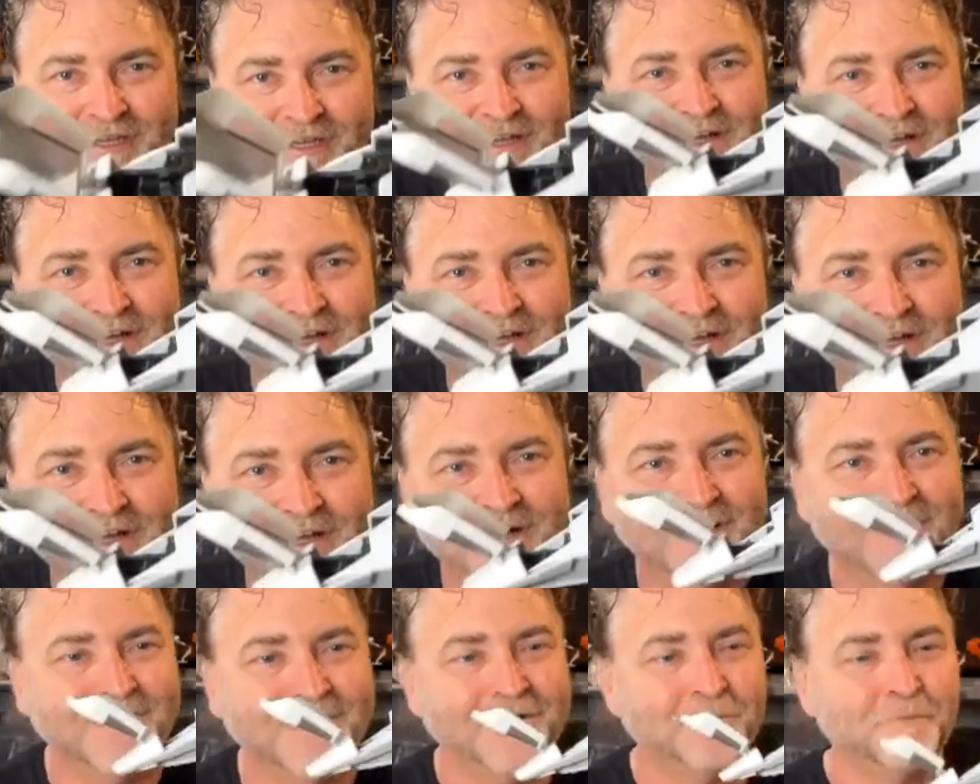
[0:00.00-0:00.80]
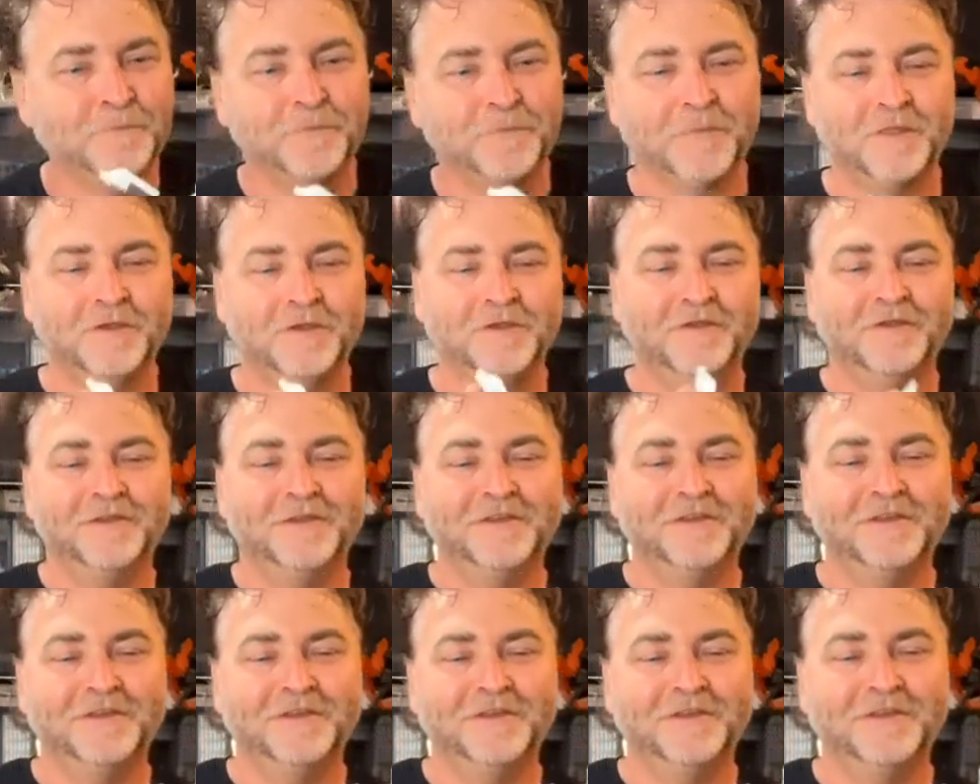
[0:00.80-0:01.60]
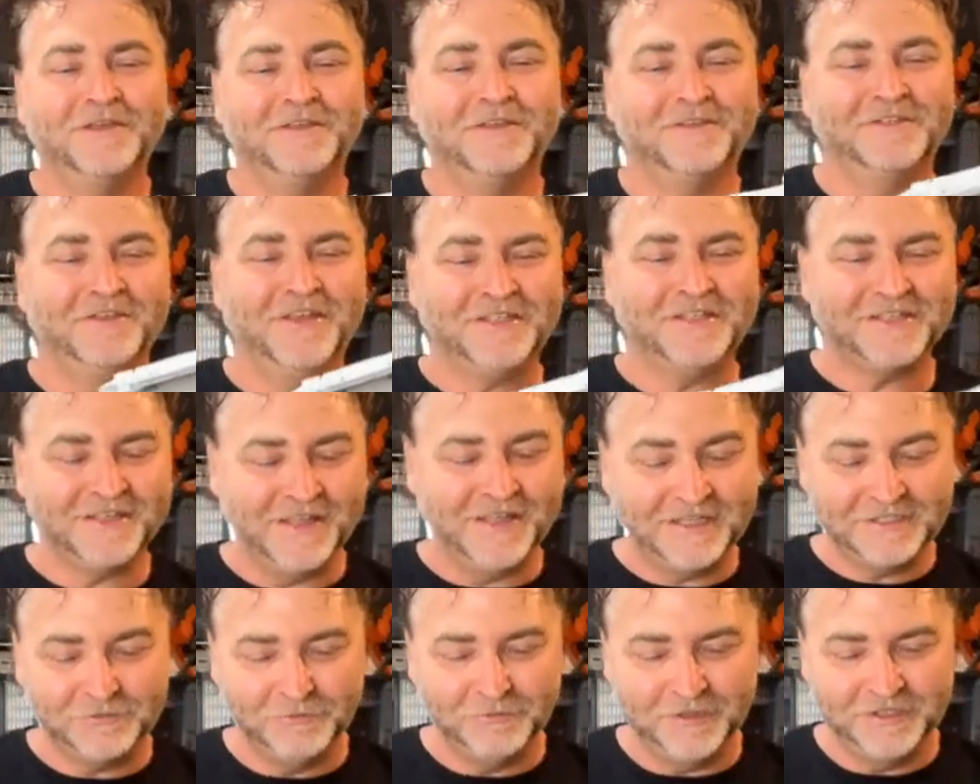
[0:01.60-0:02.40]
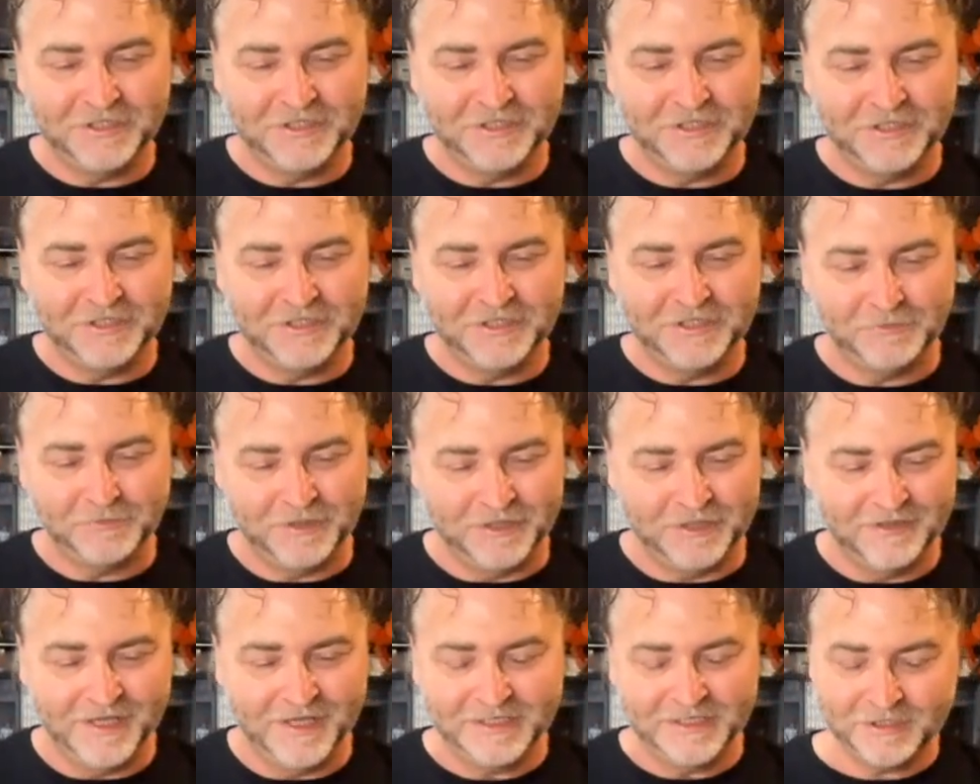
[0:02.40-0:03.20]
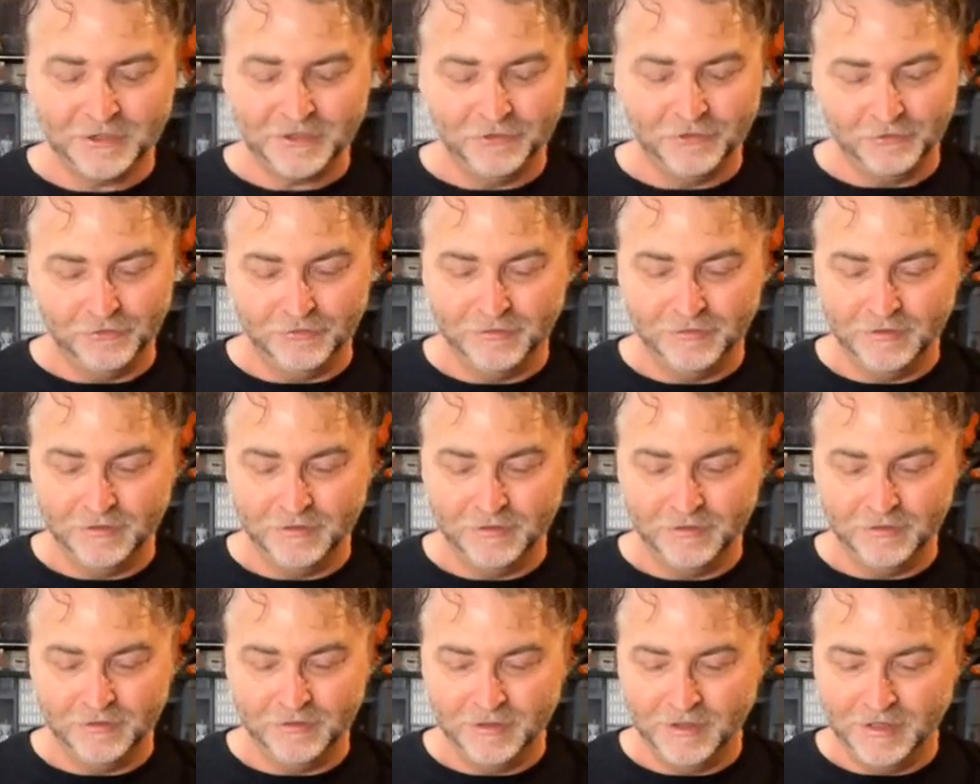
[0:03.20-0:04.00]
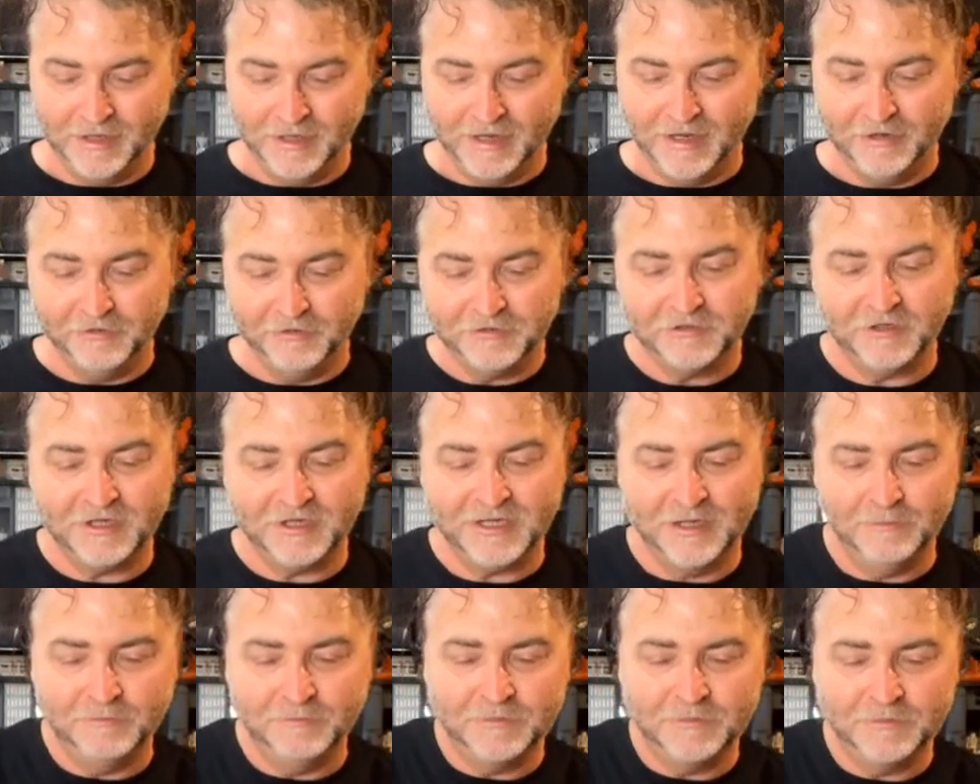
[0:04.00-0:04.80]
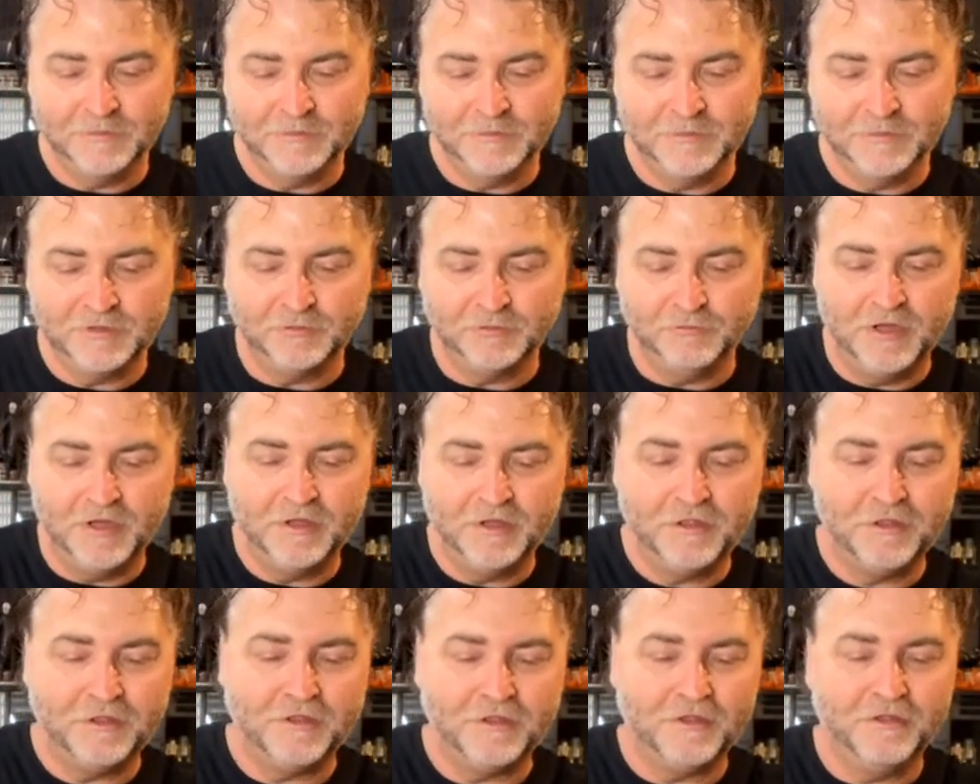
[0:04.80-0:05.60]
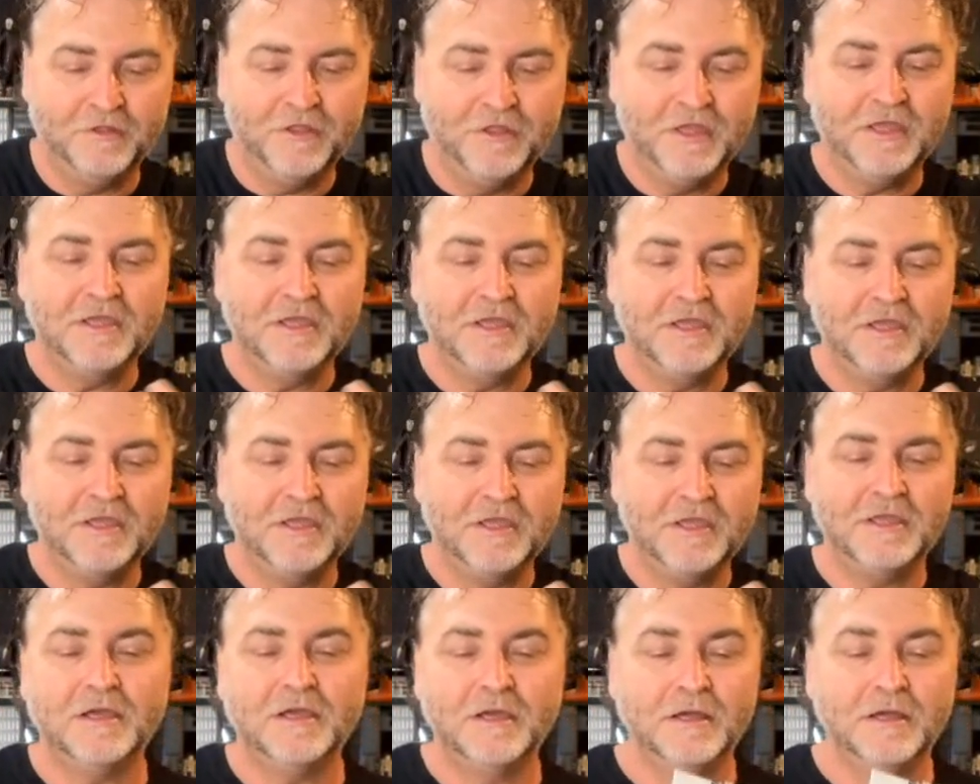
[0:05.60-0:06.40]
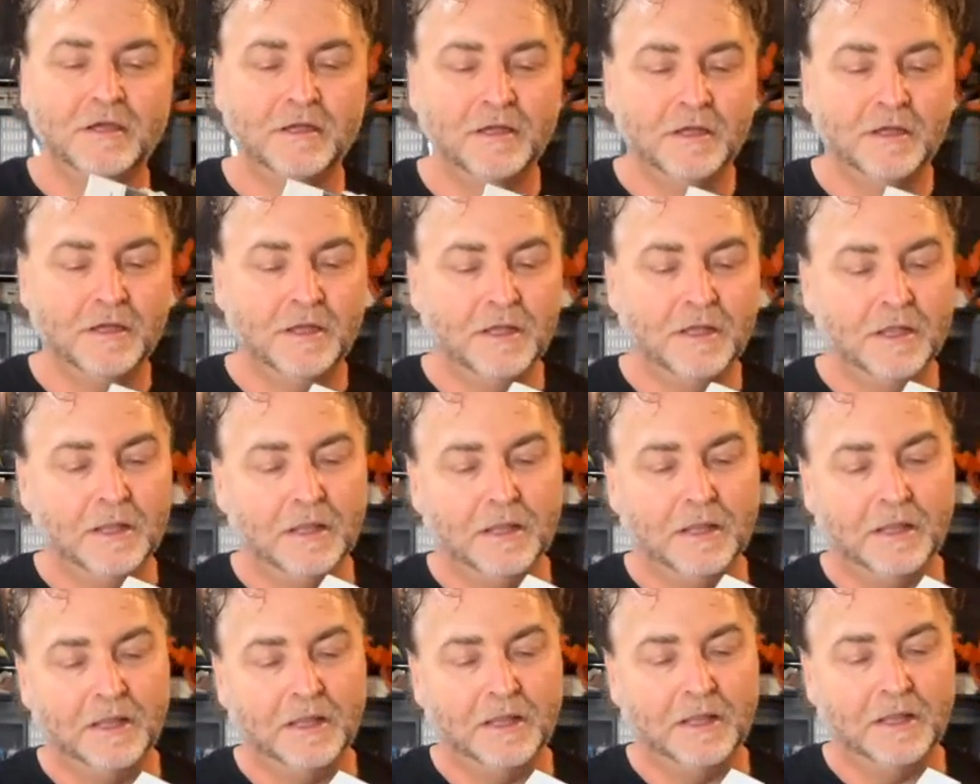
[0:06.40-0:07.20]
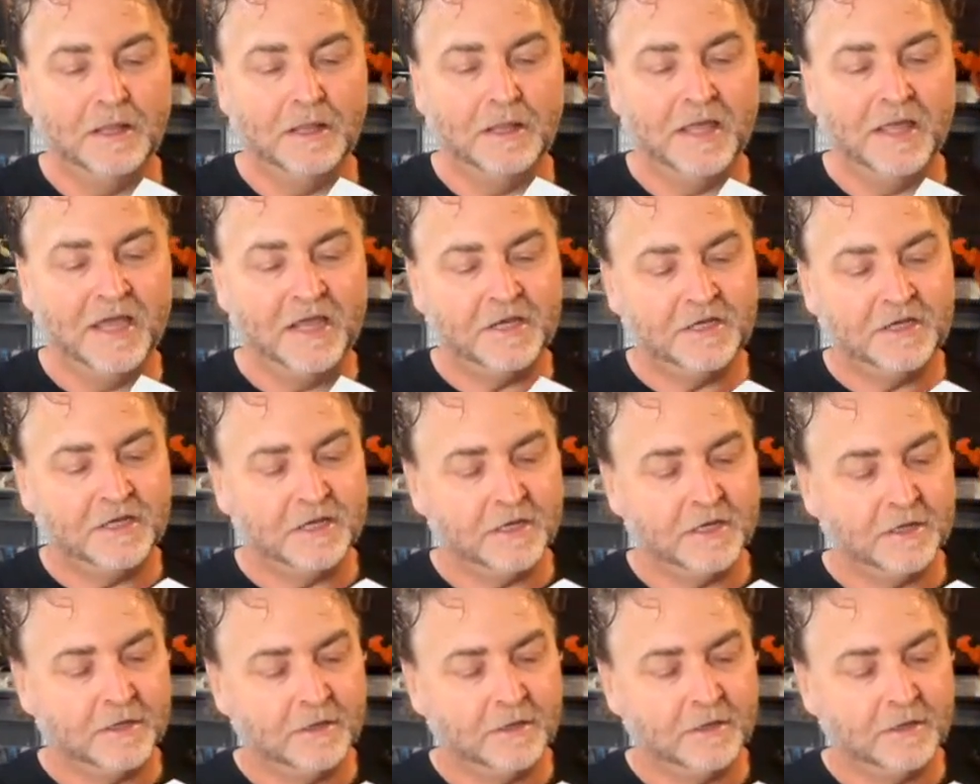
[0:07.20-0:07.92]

So that's really sweet. That's cool. It also comes with the landing